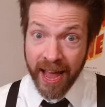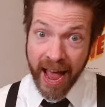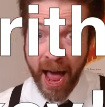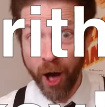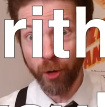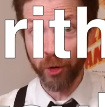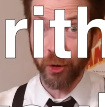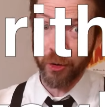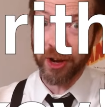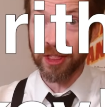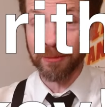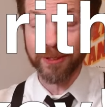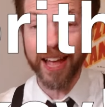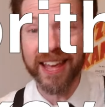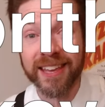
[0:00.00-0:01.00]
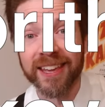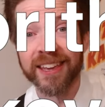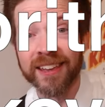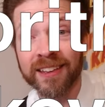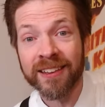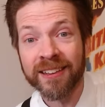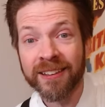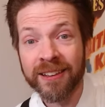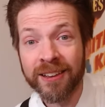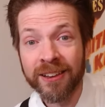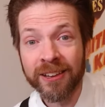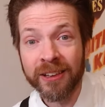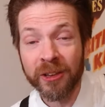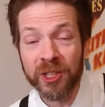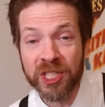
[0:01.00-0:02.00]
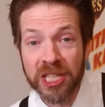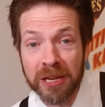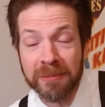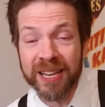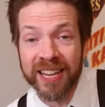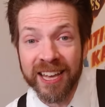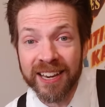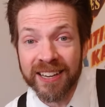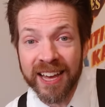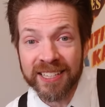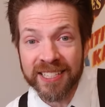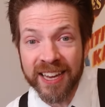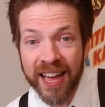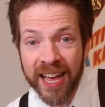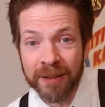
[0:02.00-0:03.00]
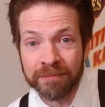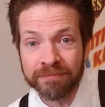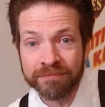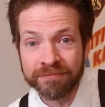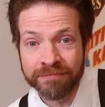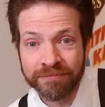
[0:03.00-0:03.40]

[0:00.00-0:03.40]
algorithm likey. You'll see me again next time.